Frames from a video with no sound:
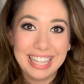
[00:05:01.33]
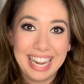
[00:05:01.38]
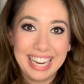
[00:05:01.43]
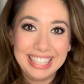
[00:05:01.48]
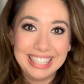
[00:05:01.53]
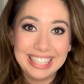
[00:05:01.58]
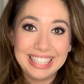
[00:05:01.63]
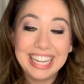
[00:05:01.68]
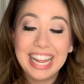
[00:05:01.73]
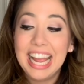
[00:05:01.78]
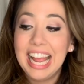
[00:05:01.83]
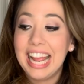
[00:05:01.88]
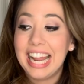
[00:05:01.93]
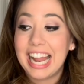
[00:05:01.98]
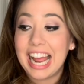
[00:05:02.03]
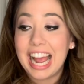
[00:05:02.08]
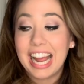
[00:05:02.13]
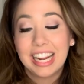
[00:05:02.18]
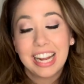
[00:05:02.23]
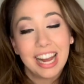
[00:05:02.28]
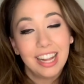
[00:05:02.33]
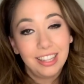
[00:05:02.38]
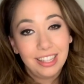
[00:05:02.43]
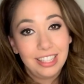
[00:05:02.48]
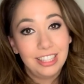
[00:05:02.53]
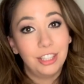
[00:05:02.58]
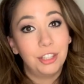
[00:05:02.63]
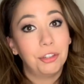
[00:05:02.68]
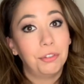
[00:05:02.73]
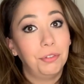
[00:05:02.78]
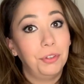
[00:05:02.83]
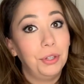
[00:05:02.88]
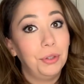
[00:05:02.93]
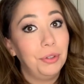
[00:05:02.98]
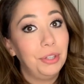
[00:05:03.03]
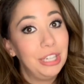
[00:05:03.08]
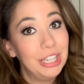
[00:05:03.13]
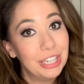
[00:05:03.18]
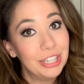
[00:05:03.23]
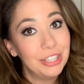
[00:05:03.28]
Lights. I got these a few
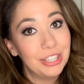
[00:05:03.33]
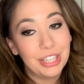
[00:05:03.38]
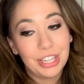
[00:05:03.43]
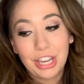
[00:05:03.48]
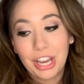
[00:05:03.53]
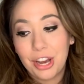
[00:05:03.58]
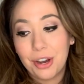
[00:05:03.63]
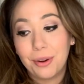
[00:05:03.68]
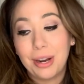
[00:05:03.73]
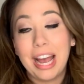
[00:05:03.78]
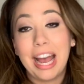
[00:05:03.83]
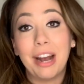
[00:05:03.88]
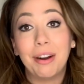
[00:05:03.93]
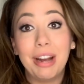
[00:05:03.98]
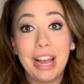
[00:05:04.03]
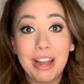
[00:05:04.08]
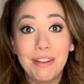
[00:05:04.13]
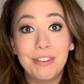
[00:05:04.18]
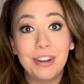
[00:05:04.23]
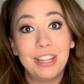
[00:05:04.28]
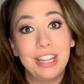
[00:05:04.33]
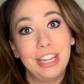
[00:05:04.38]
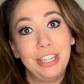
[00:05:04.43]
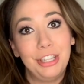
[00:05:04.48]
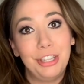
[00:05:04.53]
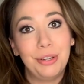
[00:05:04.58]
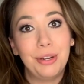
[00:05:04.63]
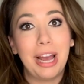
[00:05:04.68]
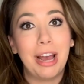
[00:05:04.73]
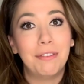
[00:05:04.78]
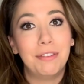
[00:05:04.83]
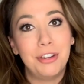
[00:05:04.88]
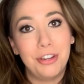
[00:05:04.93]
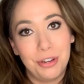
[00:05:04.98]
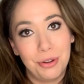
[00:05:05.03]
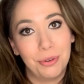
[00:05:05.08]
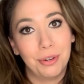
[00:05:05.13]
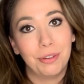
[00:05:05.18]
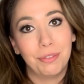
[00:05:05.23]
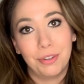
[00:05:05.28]
years ago. However, they do have a
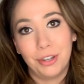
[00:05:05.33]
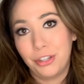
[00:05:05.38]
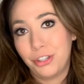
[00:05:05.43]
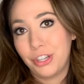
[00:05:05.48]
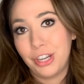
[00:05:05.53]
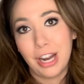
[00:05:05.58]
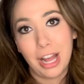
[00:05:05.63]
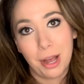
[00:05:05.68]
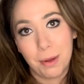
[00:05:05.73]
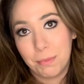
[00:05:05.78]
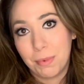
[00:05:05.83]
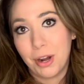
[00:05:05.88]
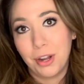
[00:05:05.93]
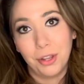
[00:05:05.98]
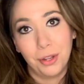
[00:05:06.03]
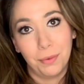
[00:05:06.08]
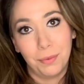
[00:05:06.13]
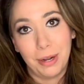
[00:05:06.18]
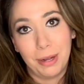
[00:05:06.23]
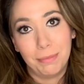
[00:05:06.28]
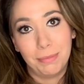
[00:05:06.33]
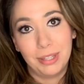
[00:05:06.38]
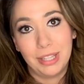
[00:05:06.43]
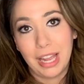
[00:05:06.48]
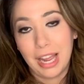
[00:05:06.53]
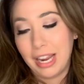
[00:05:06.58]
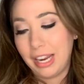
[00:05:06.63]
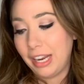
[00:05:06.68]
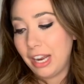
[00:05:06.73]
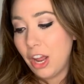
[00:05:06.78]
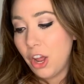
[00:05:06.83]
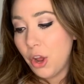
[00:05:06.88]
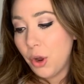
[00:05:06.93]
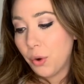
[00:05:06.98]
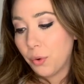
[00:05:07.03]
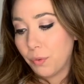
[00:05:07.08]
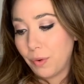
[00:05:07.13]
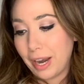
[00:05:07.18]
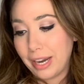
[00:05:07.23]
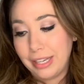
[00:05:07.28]
newer version up on the website
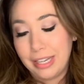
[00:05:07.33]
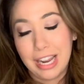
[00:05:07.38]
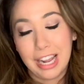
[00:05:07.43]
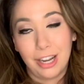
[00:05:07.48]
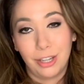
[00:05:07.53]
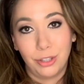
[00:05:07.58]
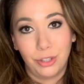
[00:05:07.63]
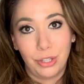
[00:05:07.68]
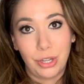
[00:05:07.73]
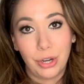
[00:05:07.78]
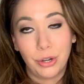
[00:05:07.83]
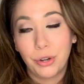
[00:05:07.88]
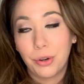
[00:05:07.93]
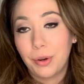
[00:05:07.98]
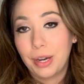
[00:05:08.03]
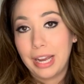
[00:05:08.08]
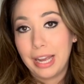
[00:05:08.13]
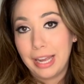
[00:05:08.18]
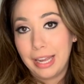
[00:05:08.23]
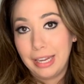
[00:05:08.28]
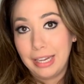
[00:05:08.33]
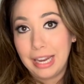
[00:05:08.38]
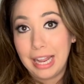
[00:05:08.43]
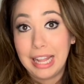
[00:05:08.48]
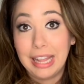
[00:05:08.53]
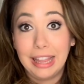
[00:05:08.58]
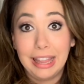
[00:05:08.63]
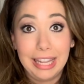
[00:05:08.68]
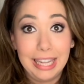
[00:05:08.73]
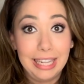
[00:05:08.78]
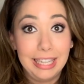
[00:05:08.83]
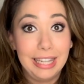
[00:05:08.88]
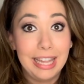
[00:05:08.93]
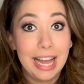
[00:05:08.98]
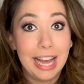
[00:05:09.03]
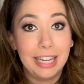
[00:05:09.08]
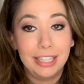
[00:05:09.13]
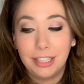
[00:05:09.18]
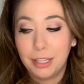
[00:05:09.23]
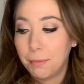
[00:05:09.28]
right now. So I'll go ahead and link
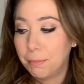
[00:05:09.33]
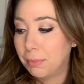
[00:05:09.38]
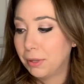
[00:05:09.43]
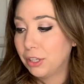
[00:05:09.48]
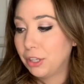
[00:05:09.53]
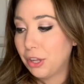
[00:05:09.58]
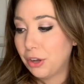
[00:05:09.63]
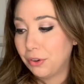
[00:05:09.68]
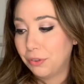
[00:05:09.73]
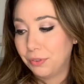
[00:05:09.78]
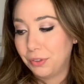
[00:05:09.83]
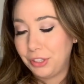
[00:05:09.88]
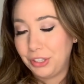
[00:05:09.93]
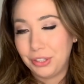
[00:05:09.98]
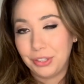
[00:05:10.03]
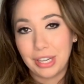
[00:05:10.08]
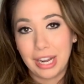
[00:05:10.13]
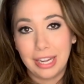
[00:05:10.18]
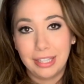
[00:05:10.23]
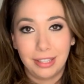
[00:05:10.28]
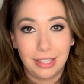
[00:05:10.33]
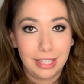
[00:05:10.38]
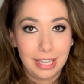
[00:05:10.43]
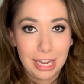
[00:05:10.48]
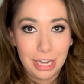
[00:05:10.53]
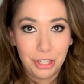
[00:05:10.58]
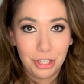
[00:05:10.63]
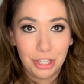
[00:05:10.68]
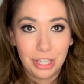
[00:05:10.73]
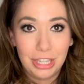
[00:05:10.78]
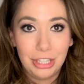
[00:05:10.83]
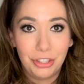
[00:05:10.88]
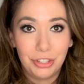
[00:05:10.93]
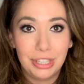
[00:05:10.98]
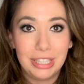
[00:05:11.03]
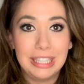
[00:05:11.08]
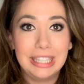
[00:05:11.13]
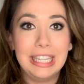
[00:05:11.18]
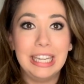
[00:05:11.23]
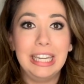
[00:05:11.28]
that below for you guys in case you're
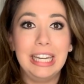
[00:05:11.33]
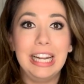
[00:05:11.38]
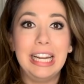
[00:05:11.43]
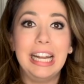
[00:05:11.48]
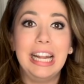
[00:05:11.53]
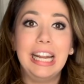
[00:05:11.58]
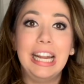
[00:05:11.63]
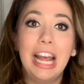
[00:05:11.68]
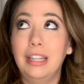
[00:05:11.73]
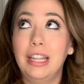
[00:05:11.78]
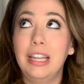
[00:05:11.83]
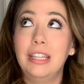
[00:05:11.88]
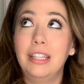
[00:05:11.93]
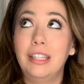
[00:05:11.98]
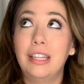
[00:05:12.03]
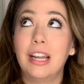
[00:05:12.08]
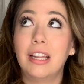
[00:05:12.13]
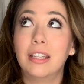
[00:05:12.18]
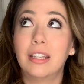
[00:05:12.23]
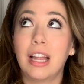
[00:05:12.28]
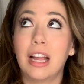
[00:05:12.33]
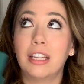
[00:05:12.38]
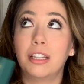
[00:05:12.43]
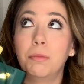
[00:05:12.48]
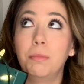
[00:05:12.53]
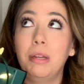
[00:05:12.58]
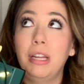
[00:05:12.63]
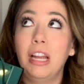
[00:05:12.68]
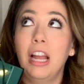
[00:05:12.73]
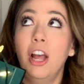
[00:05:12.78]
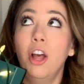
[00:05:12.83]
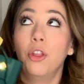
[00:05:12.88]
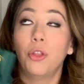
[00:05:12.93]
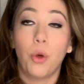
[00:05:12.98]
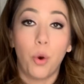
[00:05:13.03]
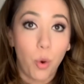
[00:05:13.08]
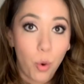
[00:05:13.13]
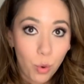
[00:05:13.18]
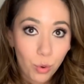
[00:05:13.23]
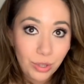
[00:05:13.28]
interested in it. This does last me
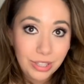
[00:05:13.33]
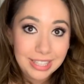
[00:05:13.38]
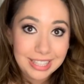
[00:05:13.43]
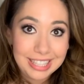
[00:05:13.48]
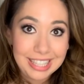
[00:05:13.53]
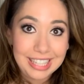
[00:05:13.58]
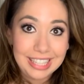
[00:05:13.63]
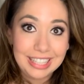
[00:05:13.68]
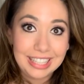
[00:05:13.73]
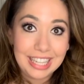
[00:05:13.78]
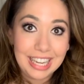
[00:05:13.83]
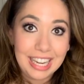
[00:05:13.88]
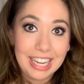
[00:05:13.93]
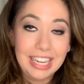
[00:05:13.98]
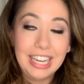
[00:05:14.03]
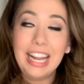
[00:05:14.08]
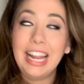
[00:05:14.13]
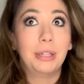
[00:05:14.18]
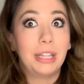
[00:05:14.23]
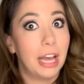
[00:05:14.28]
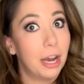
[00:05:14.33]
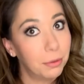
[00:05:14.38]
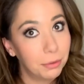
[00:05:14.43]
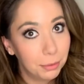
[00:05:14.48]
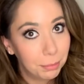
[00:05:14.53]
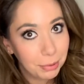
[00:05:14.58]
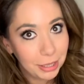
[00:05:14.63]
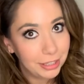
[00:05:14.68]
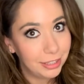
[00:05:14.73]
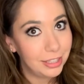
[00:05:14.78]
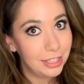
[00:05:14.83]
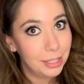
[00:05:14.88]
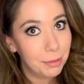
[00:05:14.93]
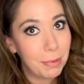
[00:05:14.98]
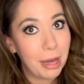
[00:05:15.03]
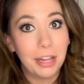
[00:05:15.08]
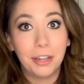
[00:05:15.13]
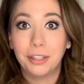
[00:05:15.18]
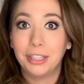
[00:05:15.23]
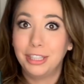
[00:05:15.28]
the whole season without replacing
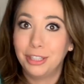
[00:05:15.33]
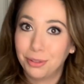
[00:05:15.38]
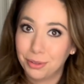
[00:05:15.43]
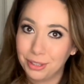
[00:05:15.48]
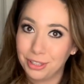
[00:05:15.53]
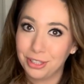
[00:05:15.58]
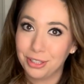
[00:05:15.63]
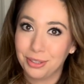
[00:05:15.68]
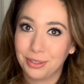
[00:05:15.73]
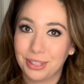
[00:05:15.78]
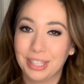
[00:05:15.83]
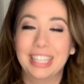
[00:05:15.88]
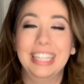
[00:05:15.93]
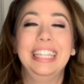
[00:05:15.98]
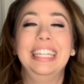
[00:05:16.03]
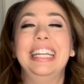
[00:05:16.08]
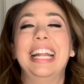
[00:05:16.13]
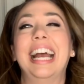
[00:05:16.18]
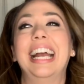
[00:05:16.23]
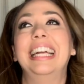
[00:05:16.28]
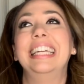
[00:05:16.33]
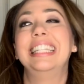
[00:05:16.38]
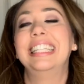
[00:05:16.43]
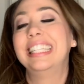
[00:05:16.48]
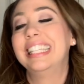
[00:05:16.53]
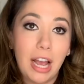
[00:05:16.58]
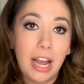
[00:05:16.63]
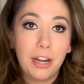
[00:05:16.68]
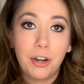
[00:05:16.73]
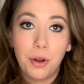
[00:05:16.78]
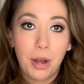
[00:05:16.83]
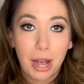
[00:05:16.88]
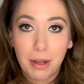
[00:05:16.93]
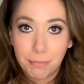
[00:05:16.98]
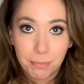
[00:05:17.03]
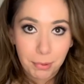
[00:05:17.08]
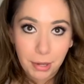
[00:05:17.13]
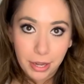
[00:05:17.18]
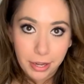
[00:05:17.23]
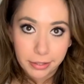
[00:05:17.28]
the batteries, which is really nice. I don't
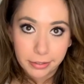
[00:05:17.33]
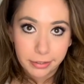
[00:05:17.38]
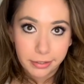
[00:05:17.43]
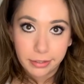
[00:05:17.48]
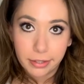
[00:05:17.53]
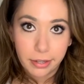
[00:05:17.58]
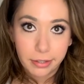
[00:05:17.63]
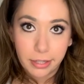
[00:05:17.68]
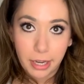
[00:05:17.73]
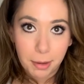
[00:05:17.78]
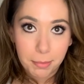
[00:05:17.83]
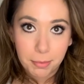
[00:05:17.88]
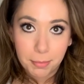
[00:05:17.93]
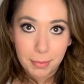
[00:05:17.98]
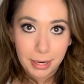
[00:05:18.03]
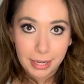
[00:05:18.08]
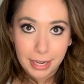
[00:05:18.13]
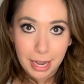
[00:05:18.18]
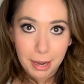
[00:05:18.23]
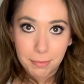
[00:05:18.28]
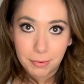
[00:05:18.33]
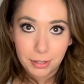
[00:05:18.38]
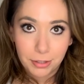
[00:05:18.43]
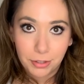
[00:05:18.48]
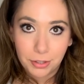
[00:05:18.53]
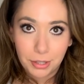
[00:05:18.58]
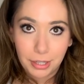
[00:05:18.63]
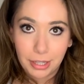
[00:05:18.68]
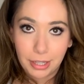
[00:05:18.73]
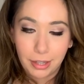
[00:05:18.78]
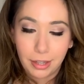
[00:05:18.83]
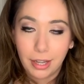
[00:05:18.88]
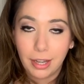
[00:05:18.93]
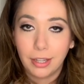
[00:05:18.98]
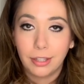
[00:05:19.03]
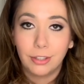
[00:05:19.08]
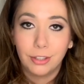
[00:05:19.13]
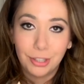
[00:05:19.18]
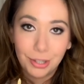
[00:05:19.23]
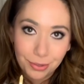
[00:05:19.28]
have plugs on top of my cabinets or
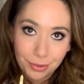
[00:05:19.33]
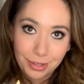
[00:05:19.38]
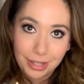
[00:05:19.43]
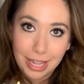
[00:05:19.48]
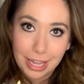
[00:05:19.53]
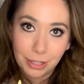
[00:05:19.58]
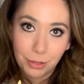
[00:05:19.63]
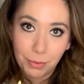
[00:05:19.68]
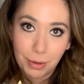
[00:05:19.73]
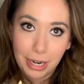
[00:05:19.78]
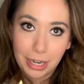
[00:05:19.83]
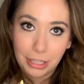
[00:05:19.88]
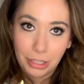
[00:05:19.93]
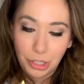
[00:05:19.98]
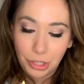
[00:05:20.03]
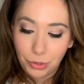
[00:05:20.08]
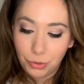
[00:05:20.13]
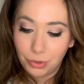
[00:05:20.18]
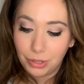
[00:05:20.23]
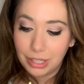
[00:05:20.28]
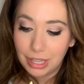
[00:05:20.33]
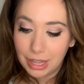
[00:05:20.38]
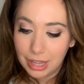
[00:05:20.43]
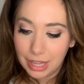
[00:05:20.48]
anything, so that's why I use